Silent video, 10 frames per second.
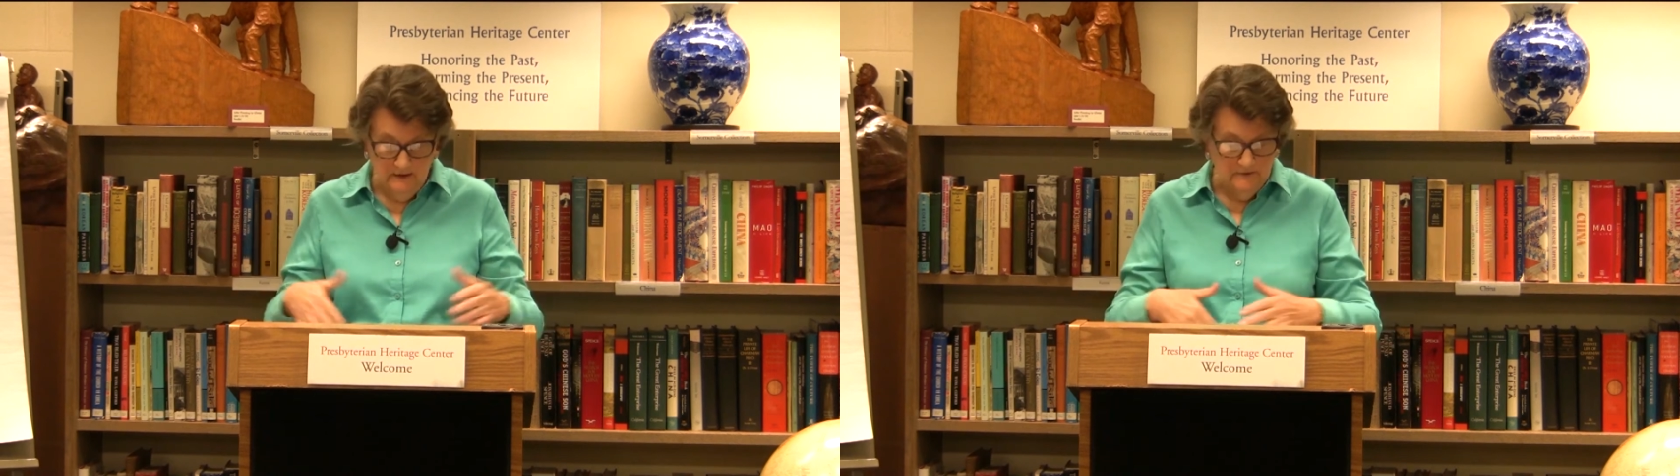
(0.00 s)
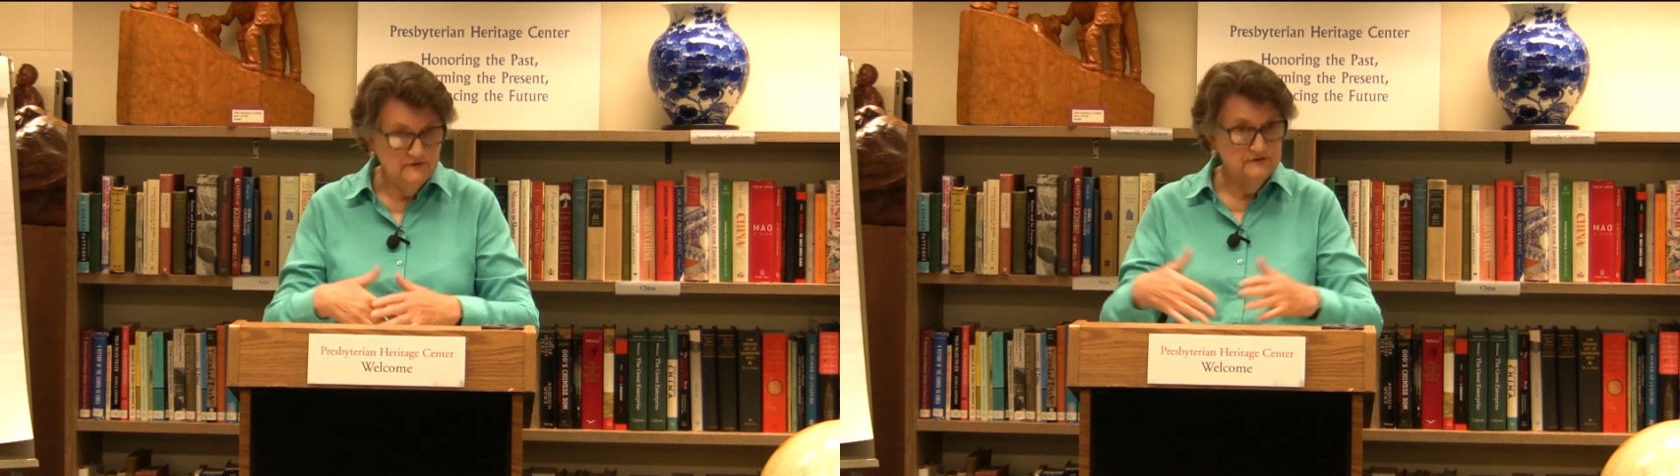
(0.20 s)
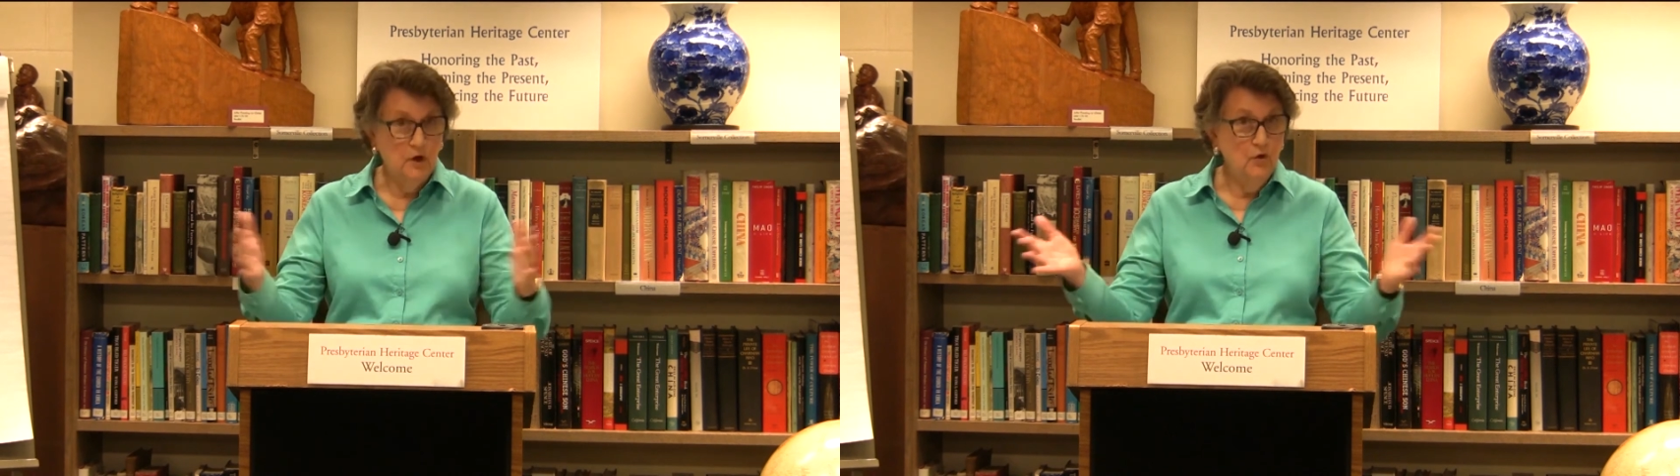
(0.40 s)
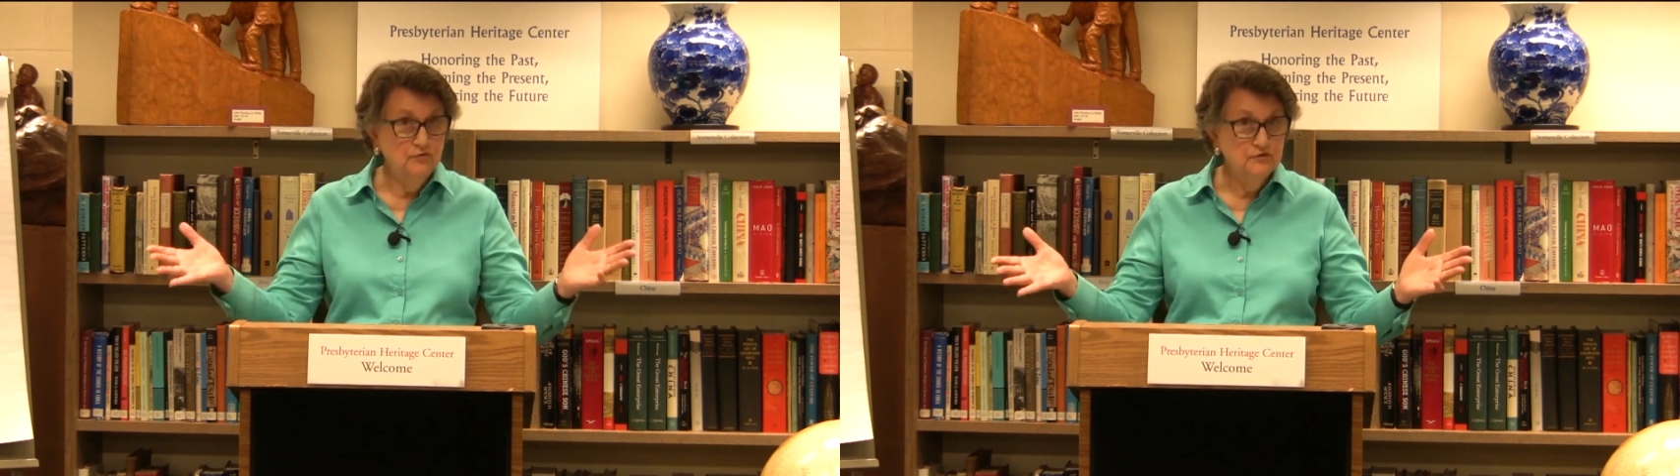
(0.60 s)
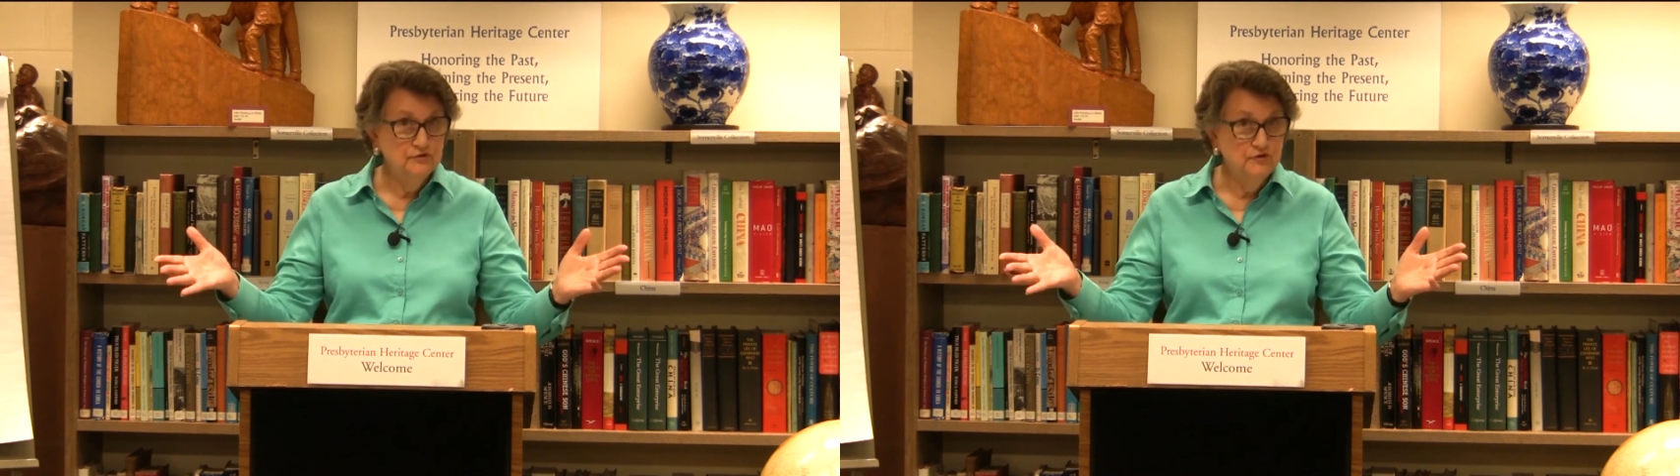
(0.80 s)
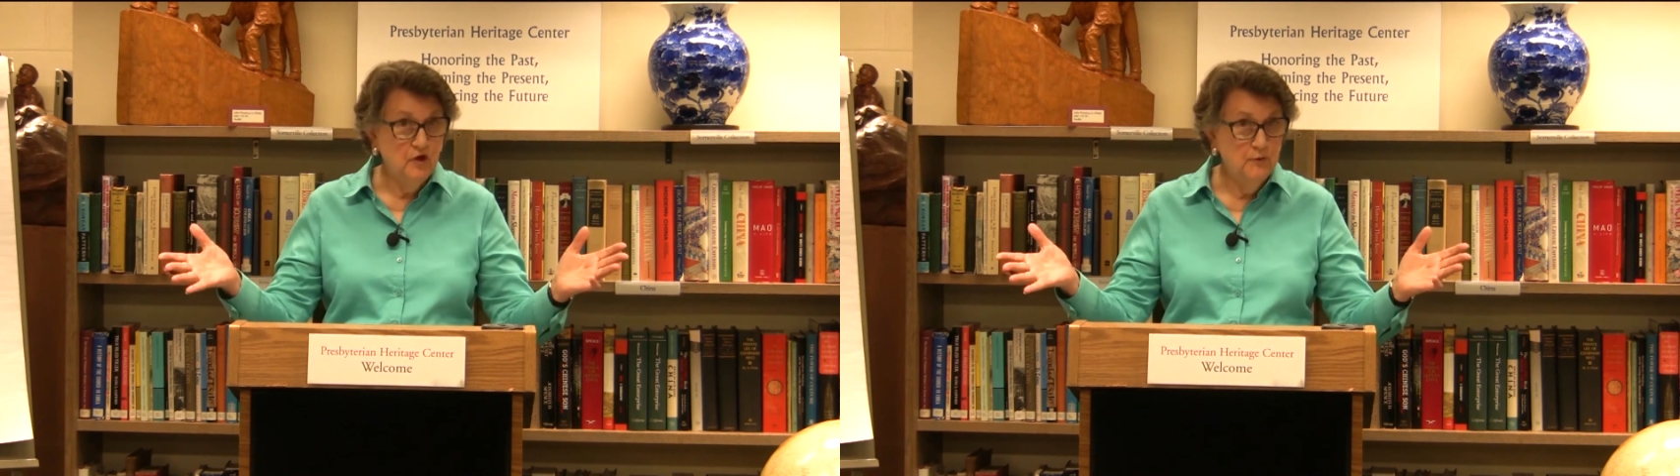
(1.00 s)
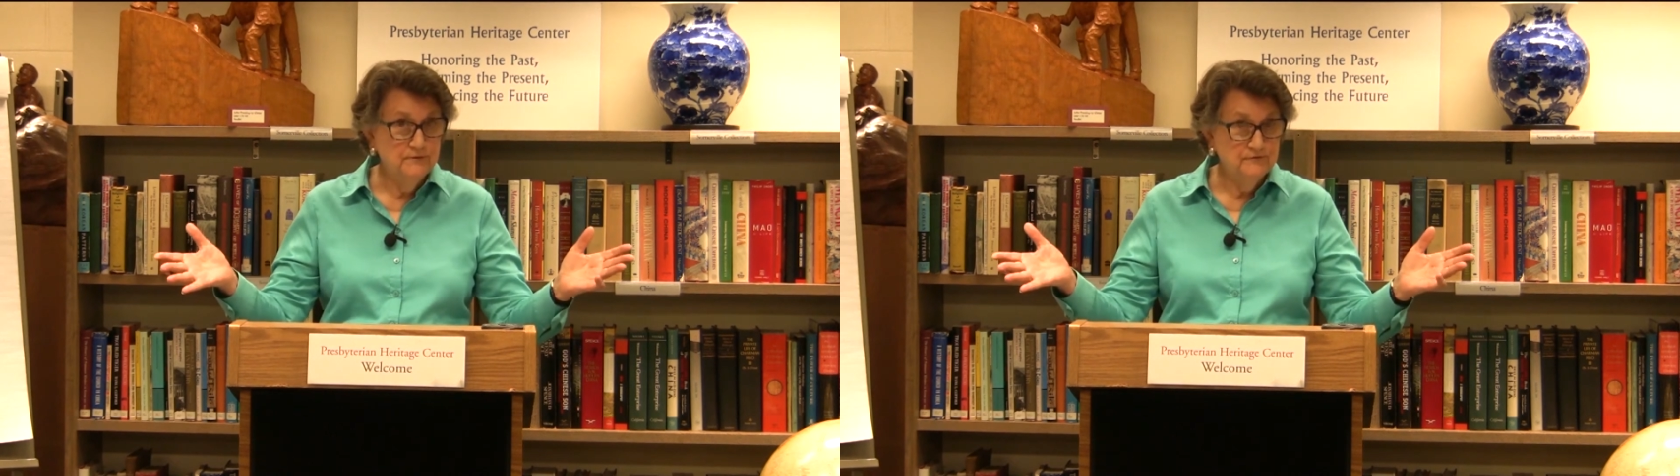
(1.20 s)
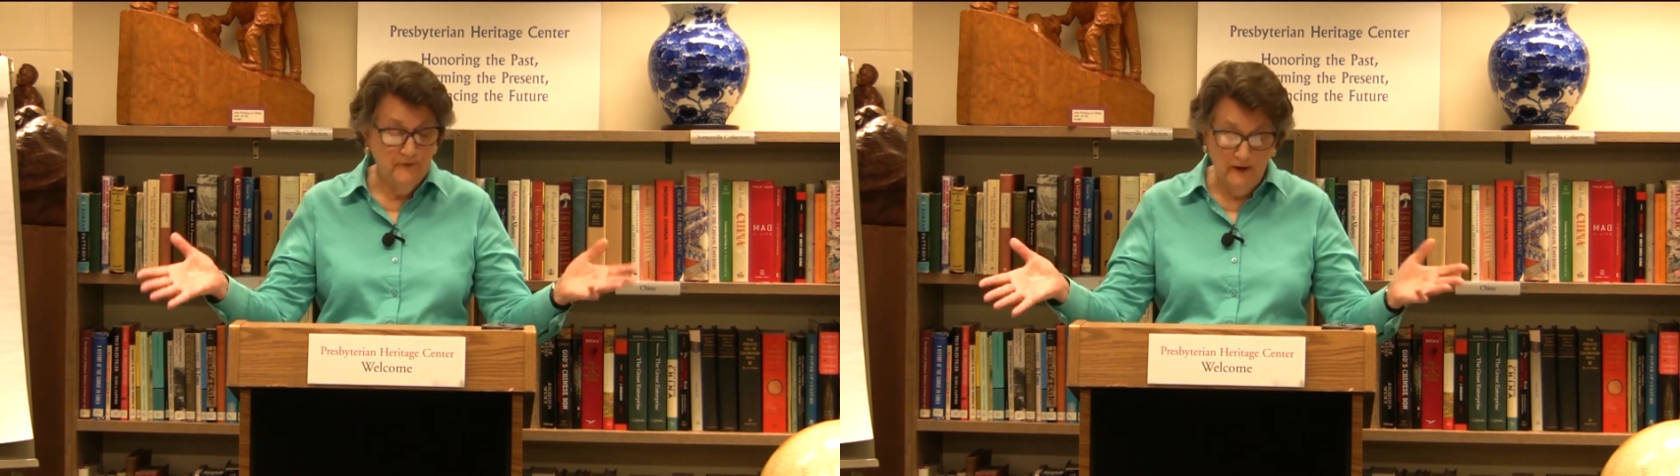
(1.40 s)
The soldiers
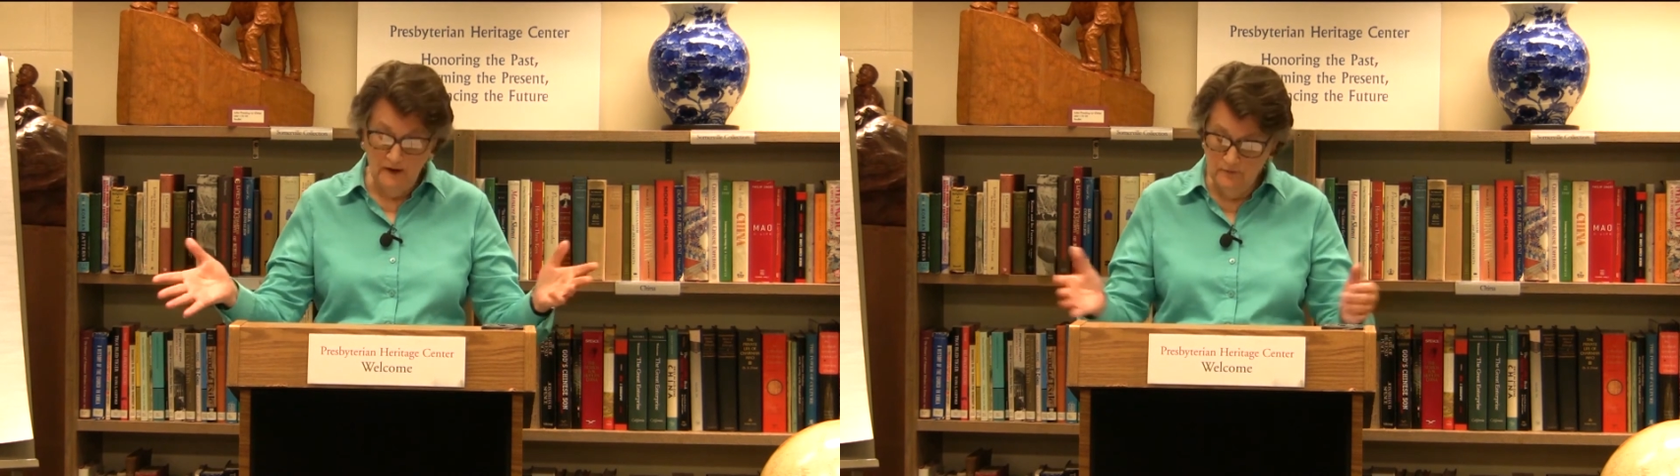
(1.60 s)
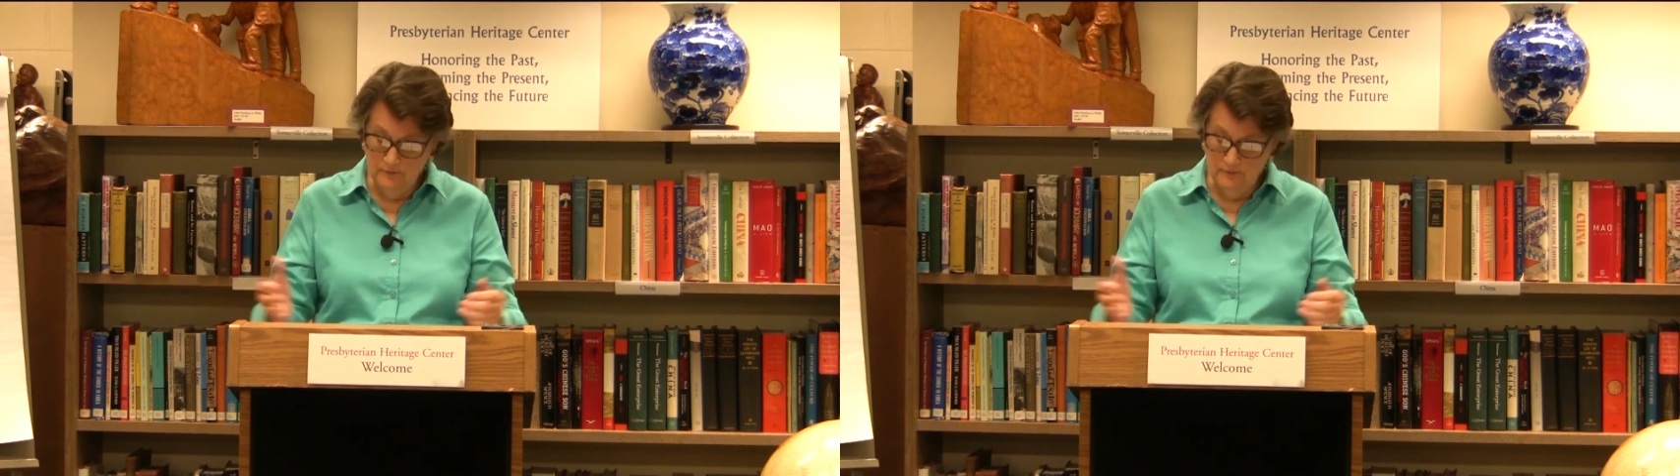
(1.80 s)
opened fire